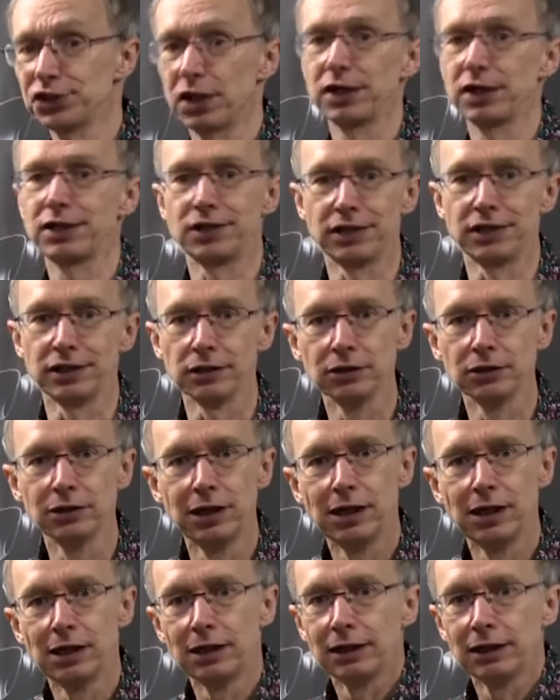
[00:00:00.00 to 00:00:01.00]
ideal,
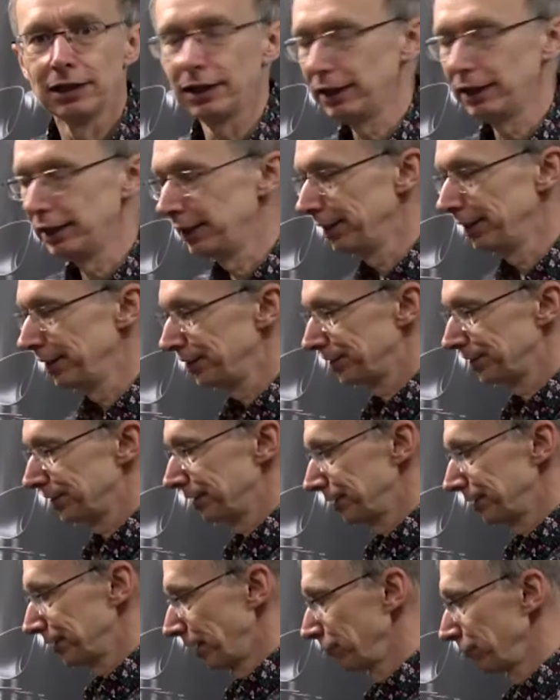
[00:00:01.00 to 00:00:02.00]

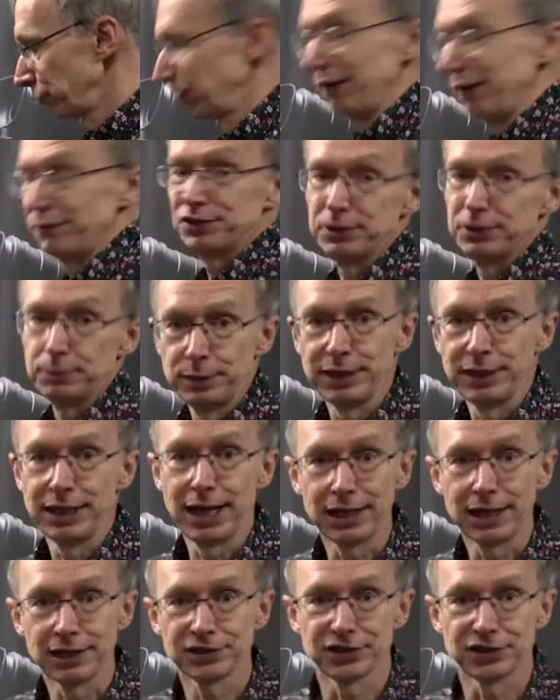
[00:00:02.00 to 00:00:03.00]
is I've got
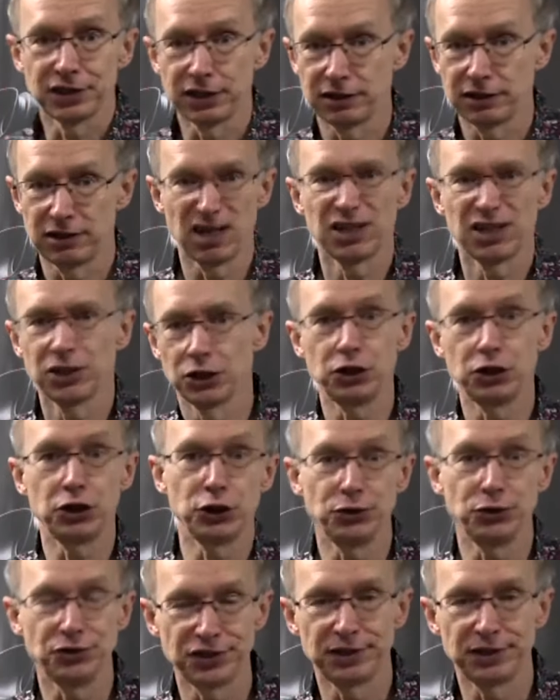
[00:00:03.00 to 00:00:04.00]
FCPX. I can
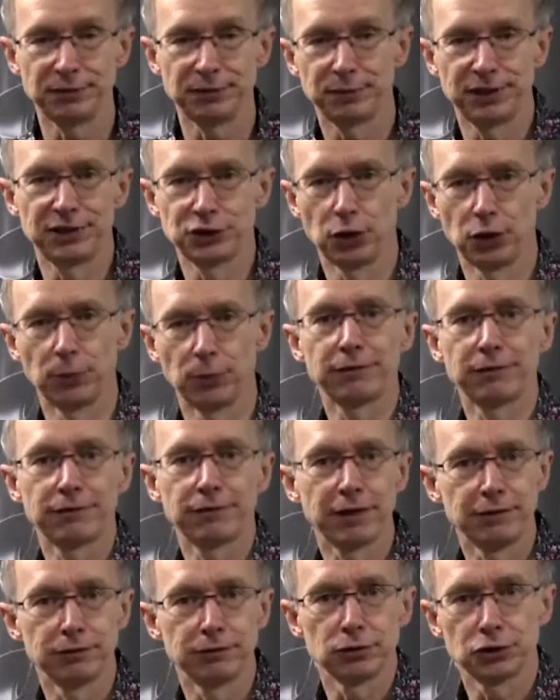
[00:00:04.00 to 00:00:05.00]
use it, but it's not my
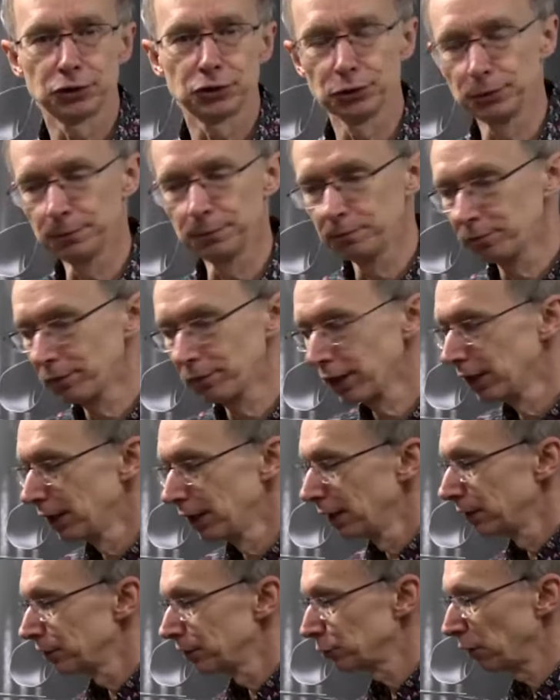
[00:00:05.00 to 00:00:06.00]
favorite tool.
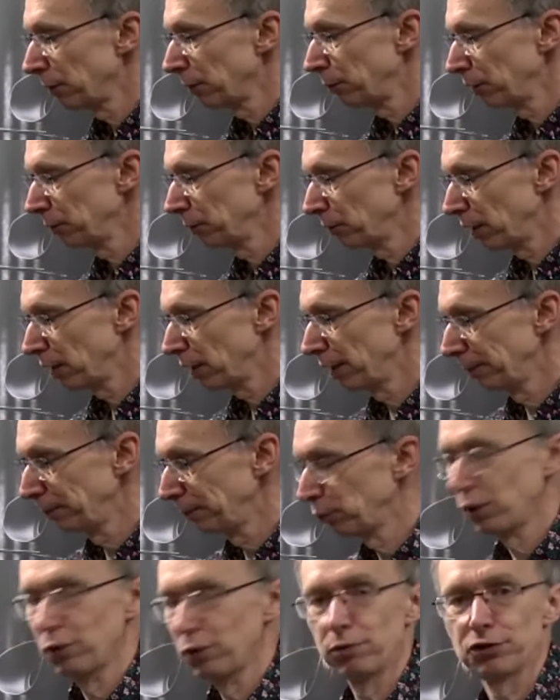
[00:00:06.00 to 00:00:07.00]
So I bring my
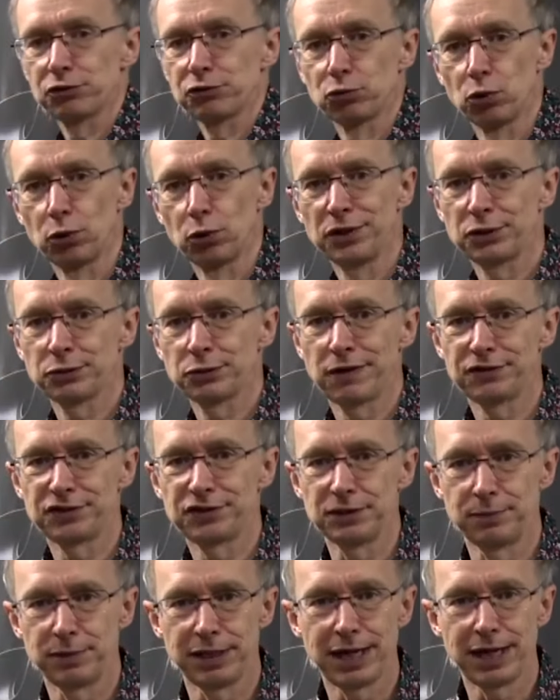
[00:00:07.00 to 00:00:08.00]
ProRes RAW into
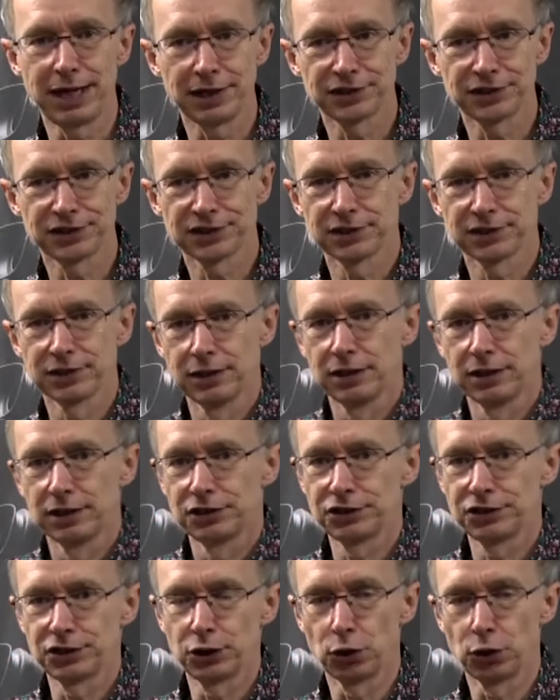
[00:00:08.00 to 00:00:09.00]
FCPX,
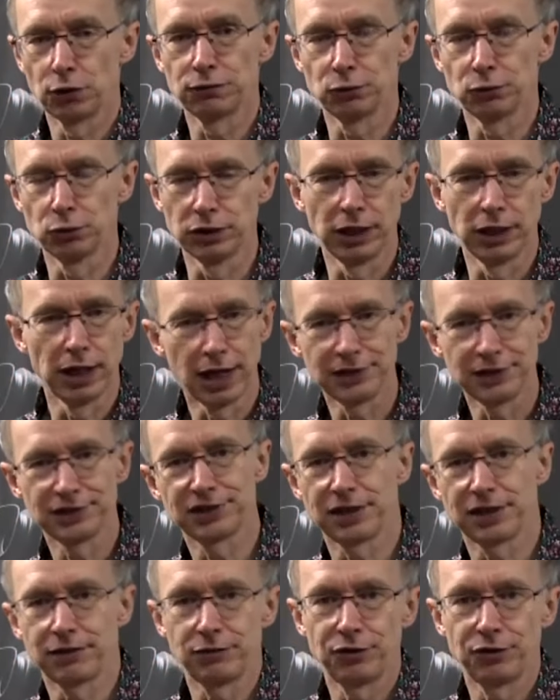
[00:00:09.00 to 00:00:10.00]
turn off all the LUTs
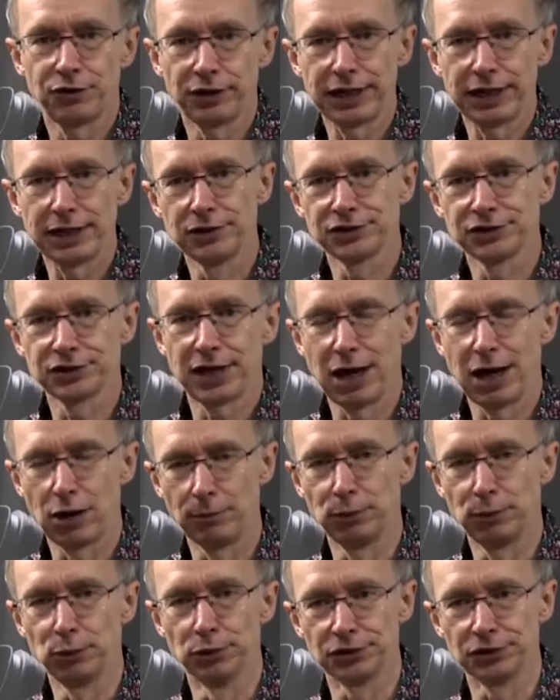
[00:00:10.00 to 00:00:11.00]
and everything else, and
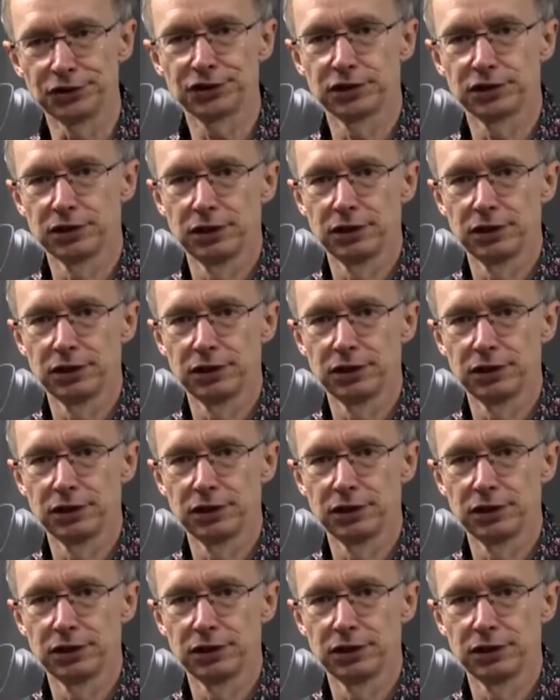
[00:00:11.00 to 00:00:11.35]
output